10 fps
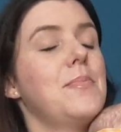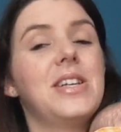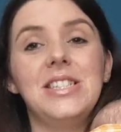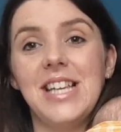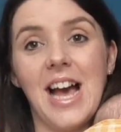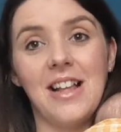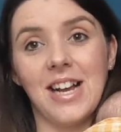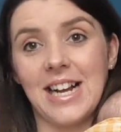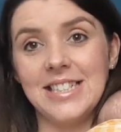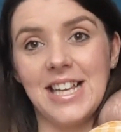Because yeah,
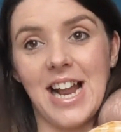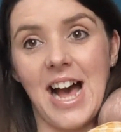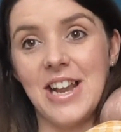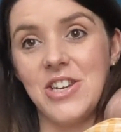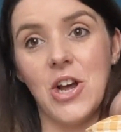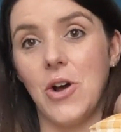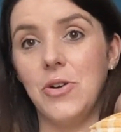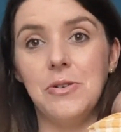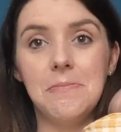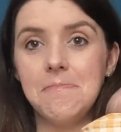like I said, I had
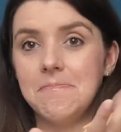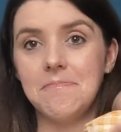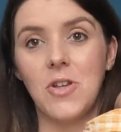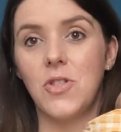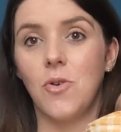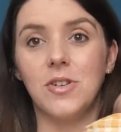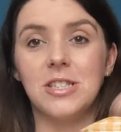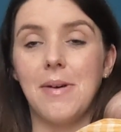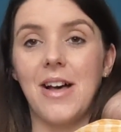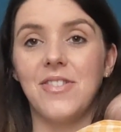no
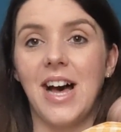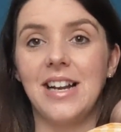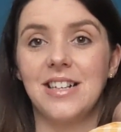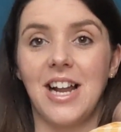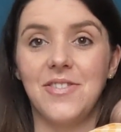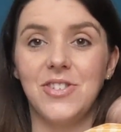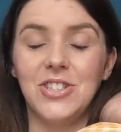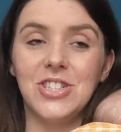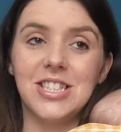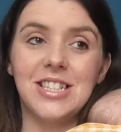thoughts about that. Kind of,
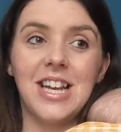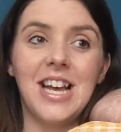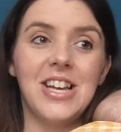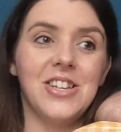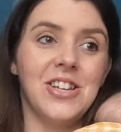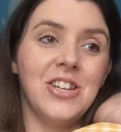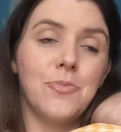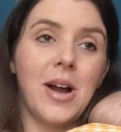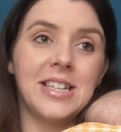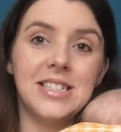you just, in
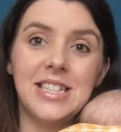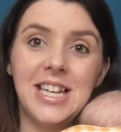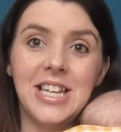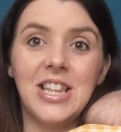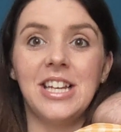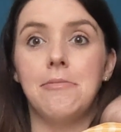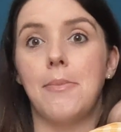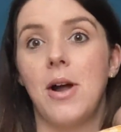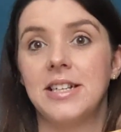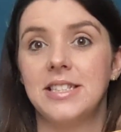your pregnancy, you're thinking
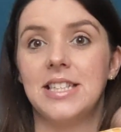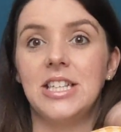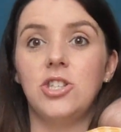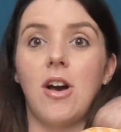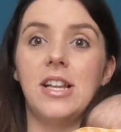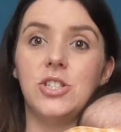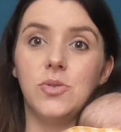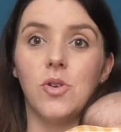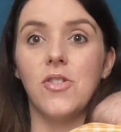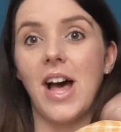about pregnancy and trying to
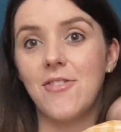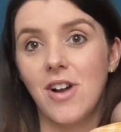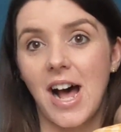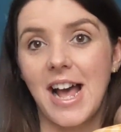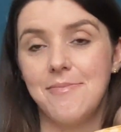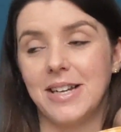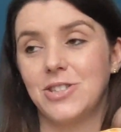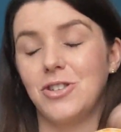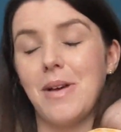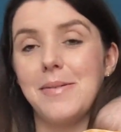do all that right and make
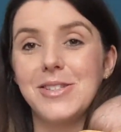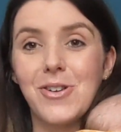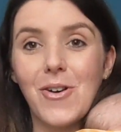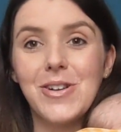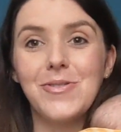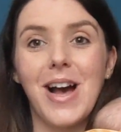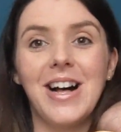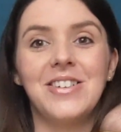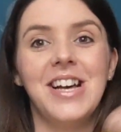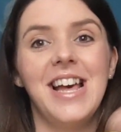sure your baby's growing
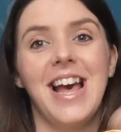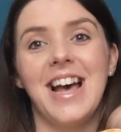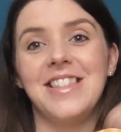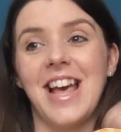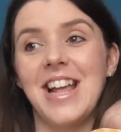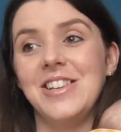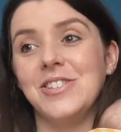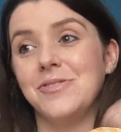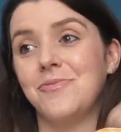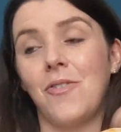well. And then
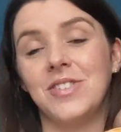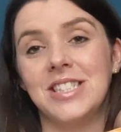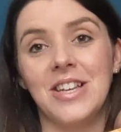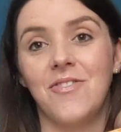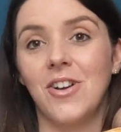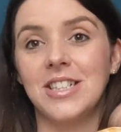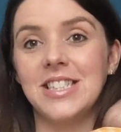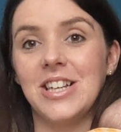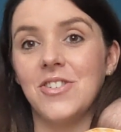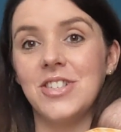you obviously are
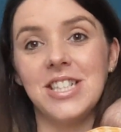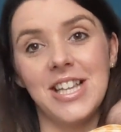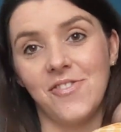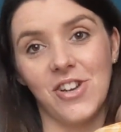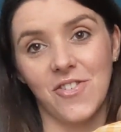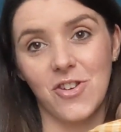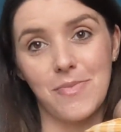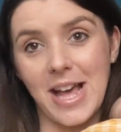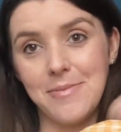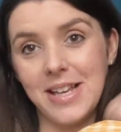focusing on the delivery of your
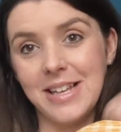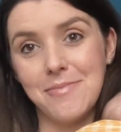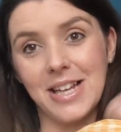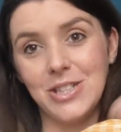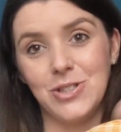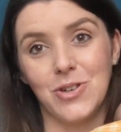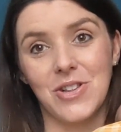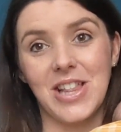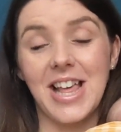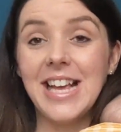baby, making sure
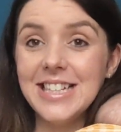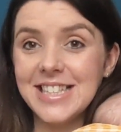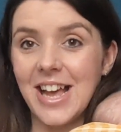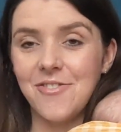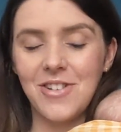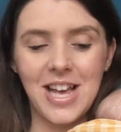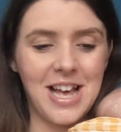that they're here safe.